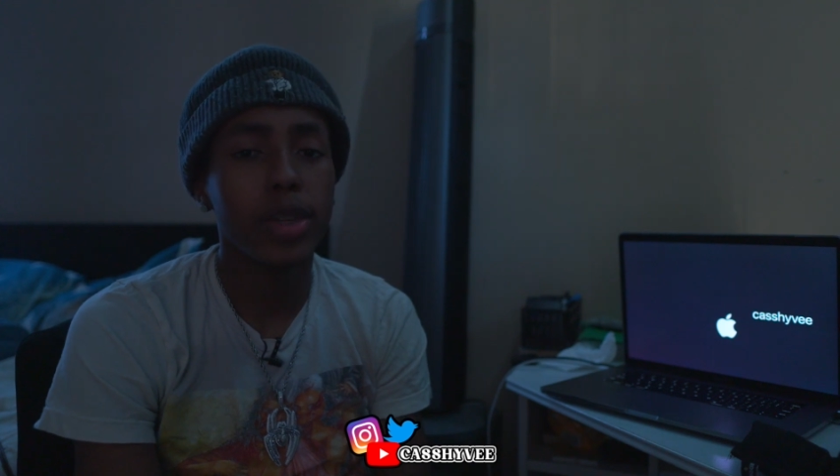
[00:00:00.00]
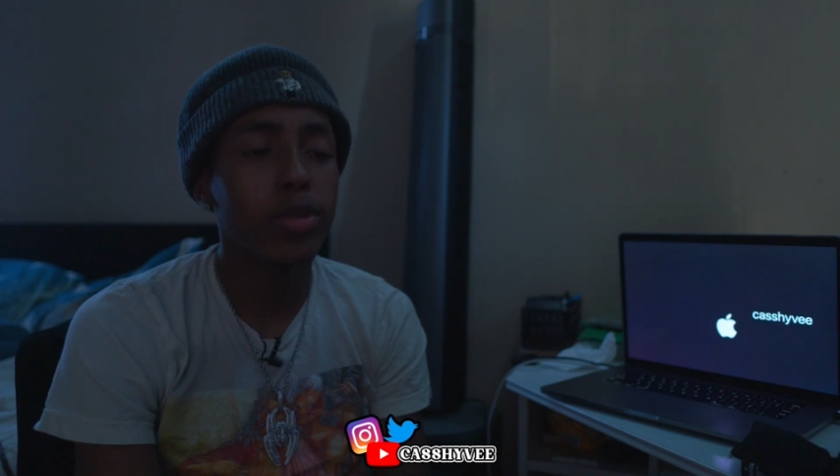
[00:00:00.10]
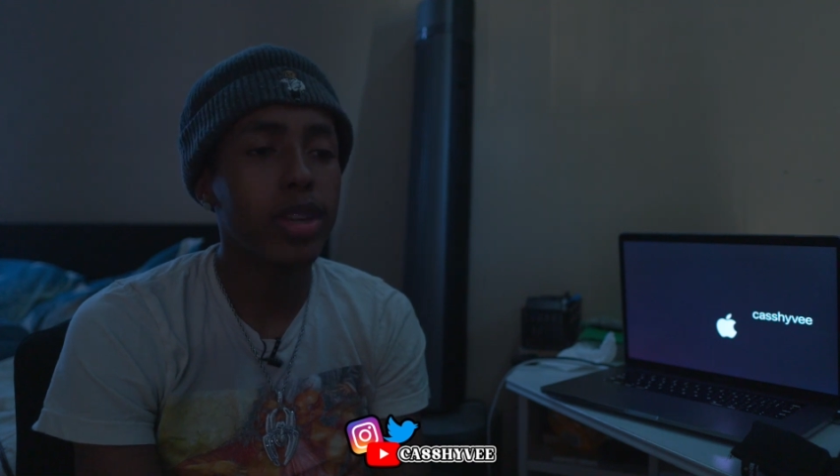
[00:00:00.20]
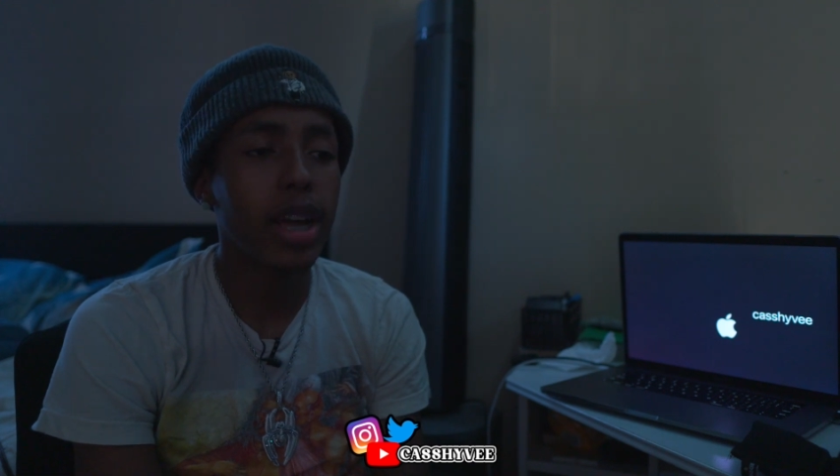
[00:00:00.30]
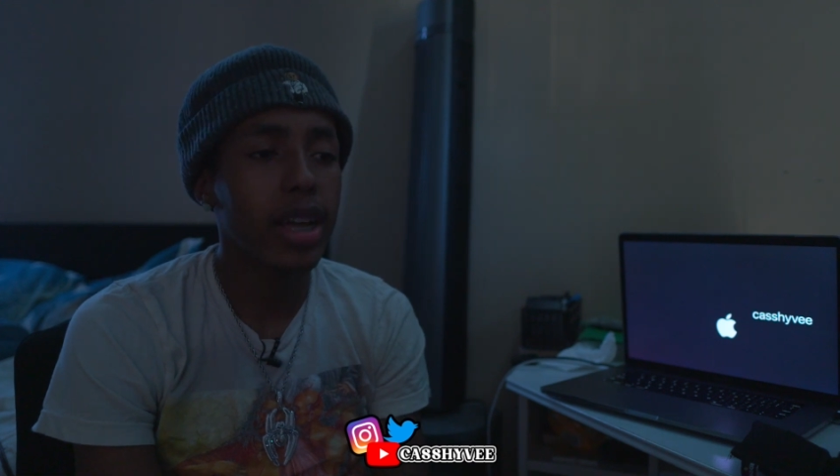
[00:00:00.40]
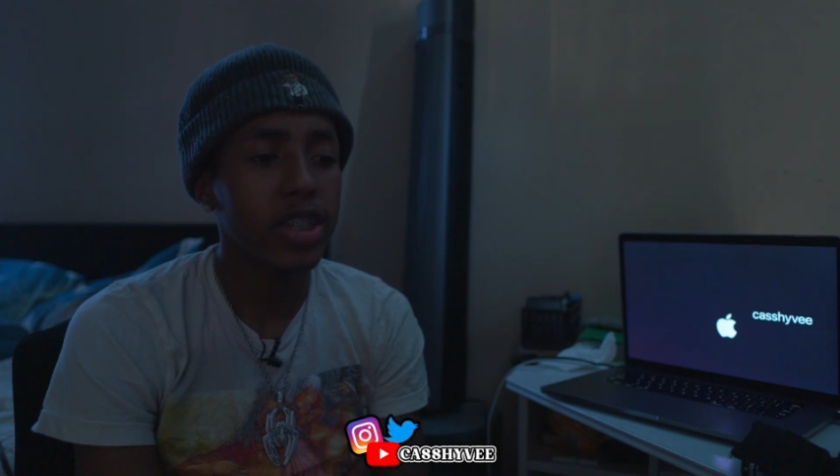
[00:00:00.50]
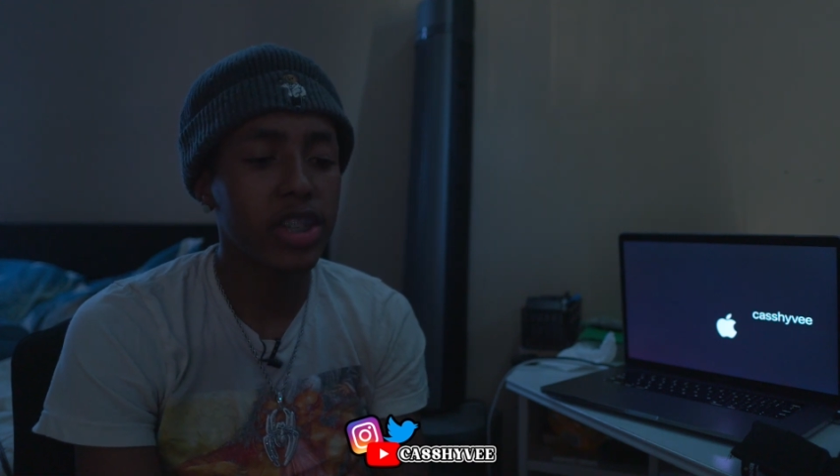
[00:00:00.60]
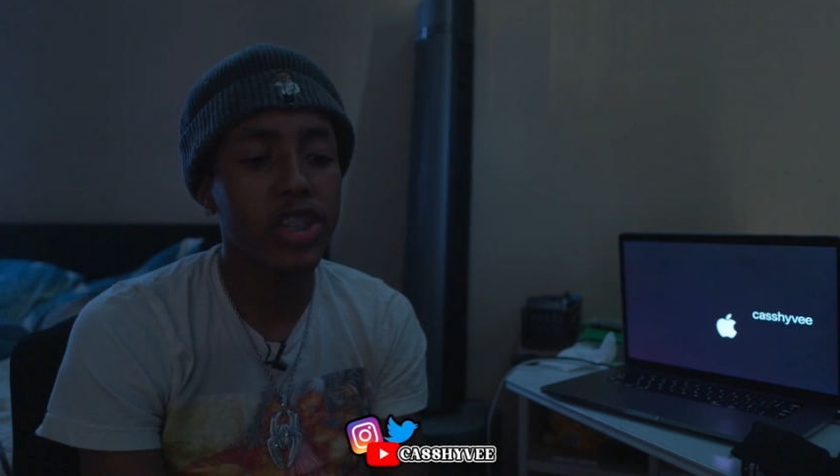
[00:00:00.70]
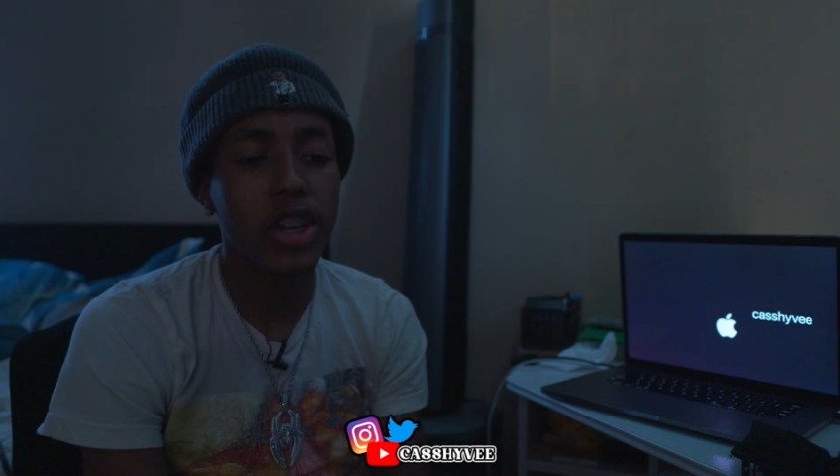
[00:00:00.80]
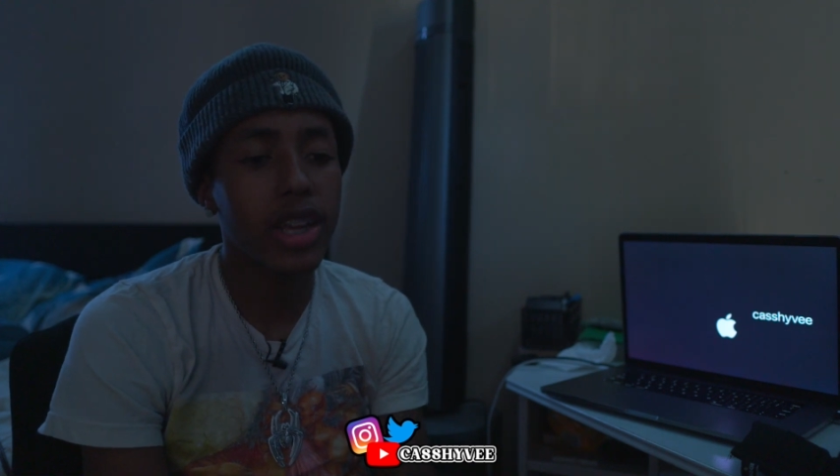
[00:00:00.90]
He would have like
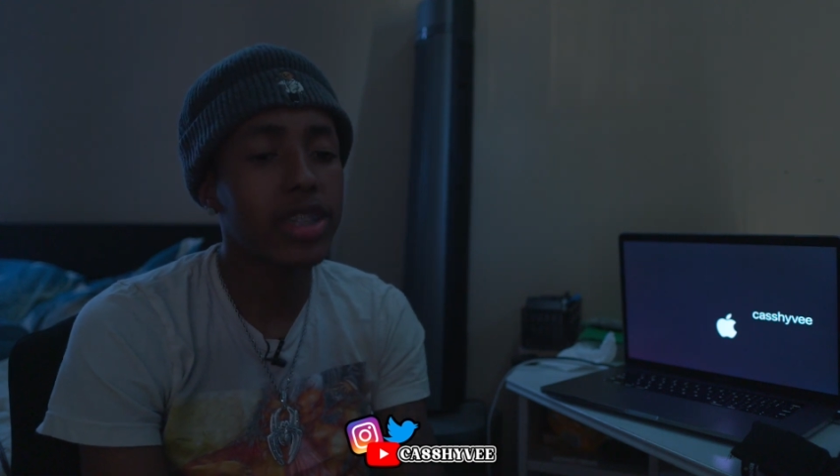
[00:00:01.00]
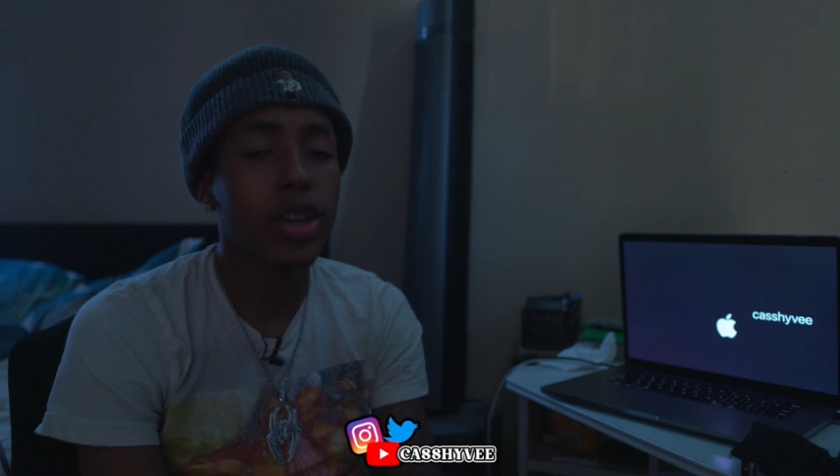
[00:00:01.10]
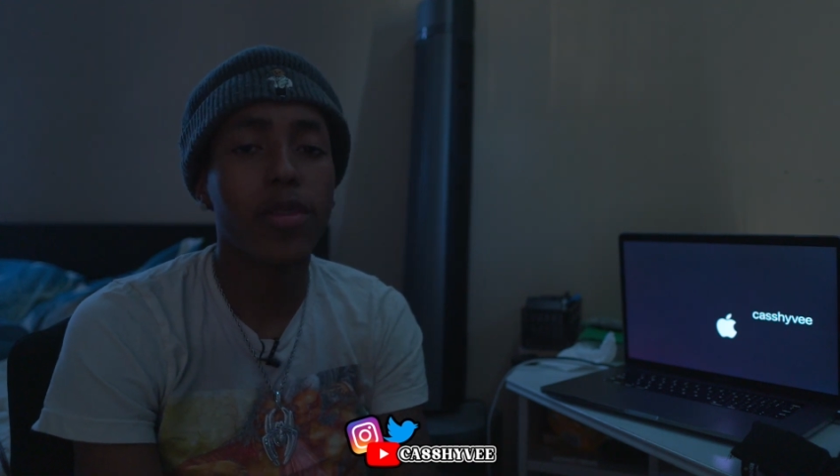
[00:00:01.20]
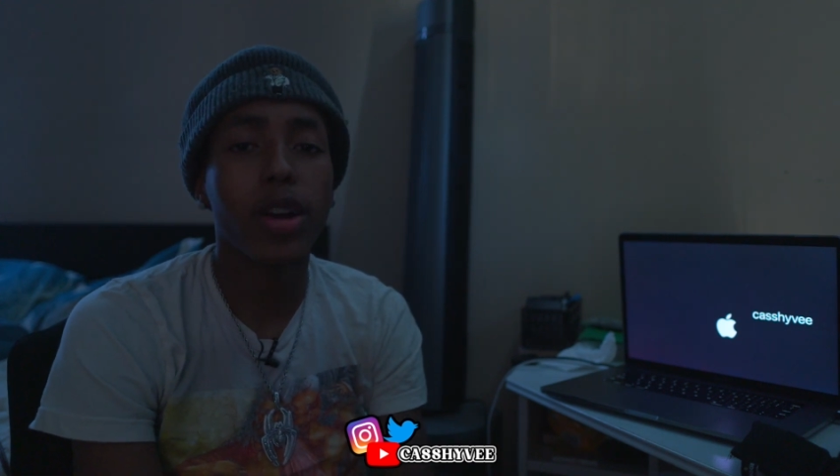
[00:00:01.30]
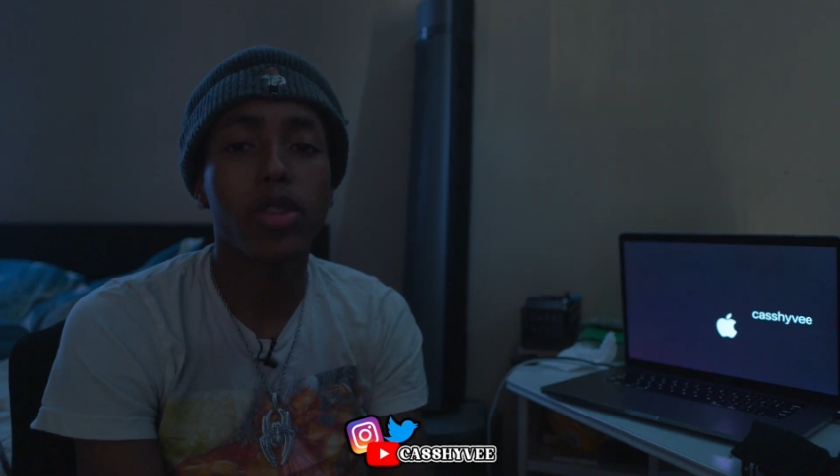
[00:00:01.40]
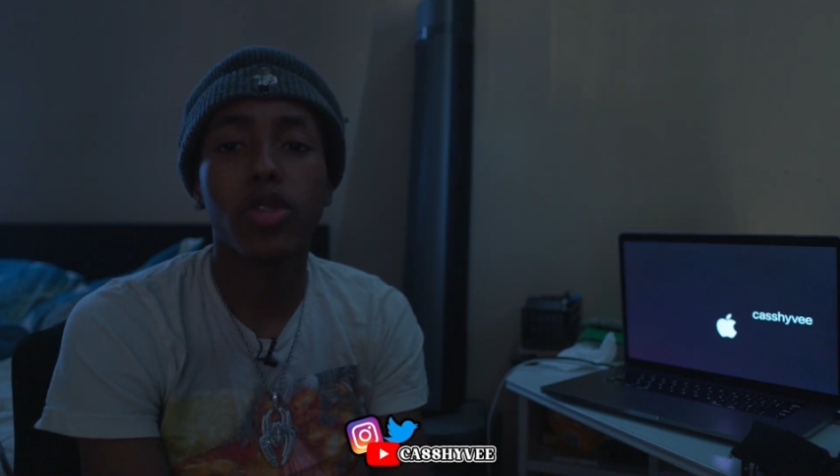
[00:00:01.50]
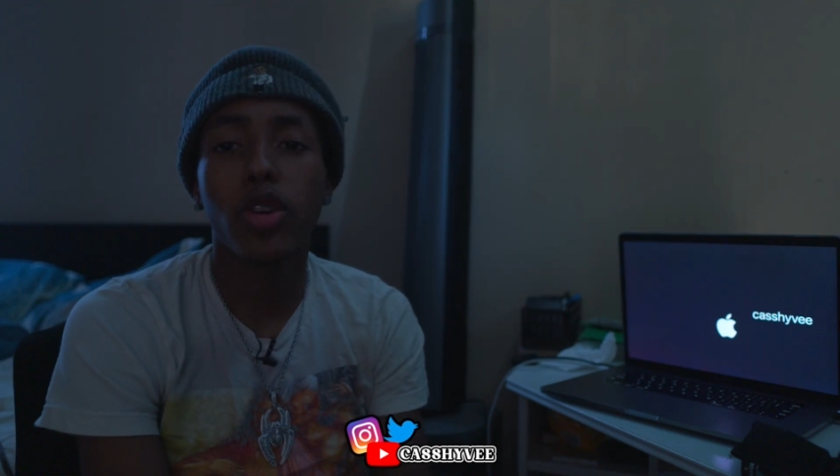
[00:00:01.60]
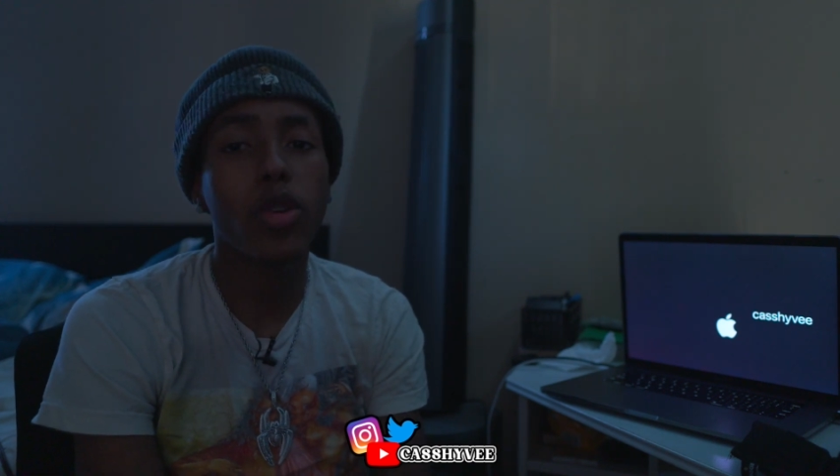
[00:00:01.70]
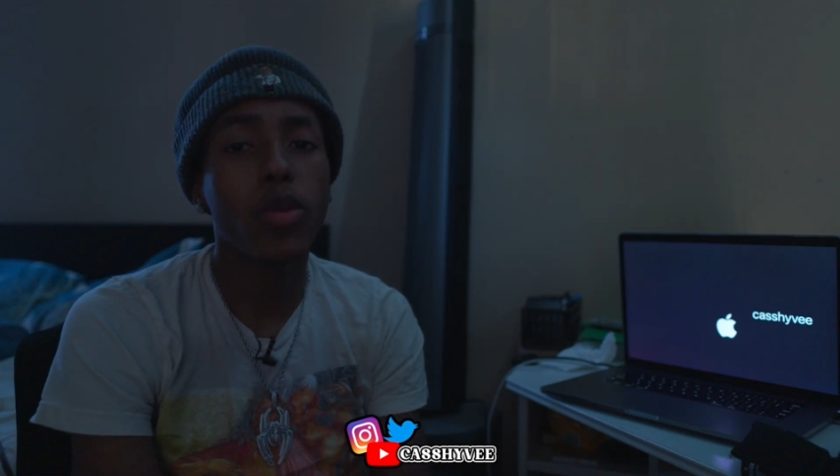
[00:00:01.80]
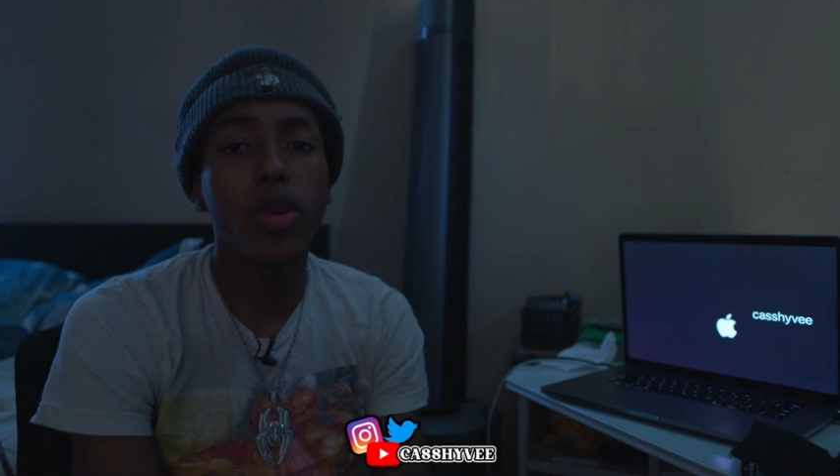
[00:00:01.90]
just shut himself out to the
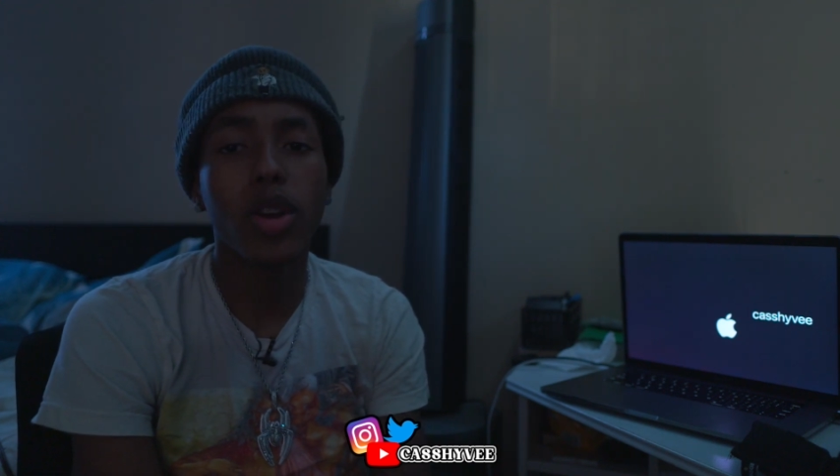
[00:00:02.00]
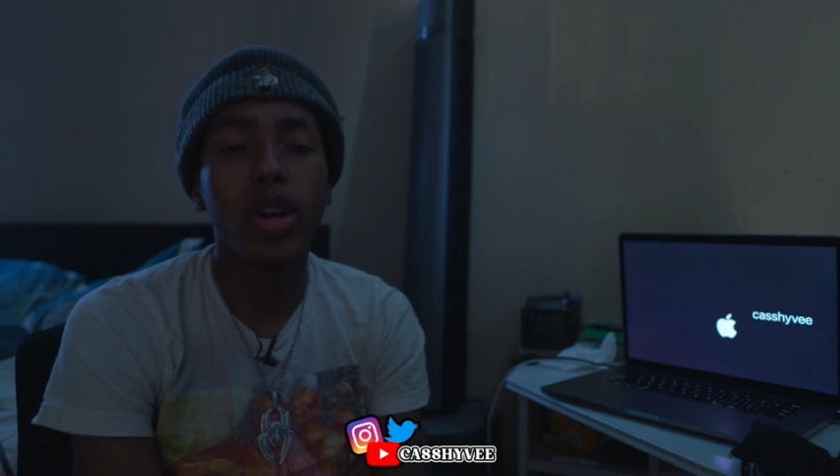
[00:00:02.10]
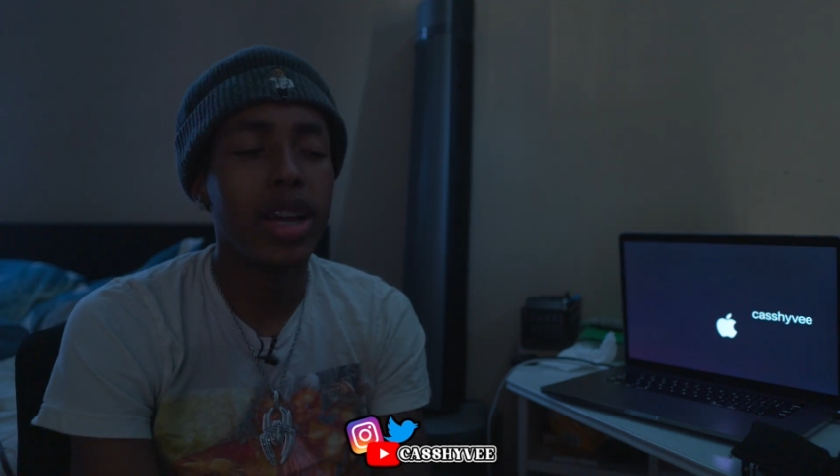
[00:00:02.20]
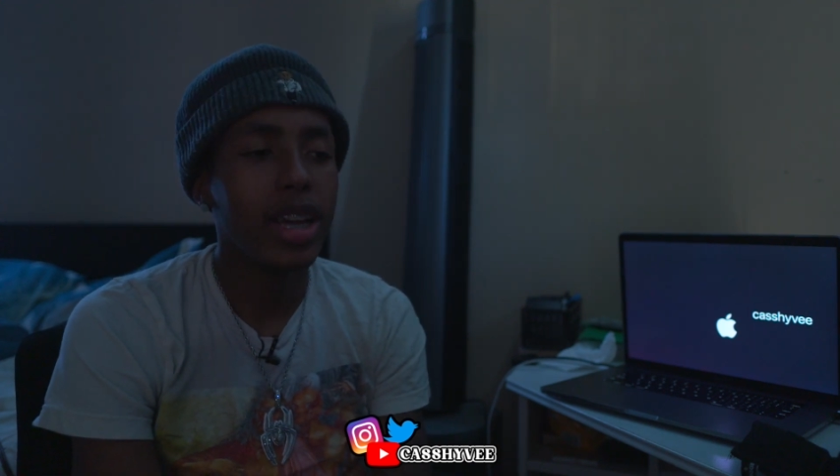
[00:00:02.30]
whole world.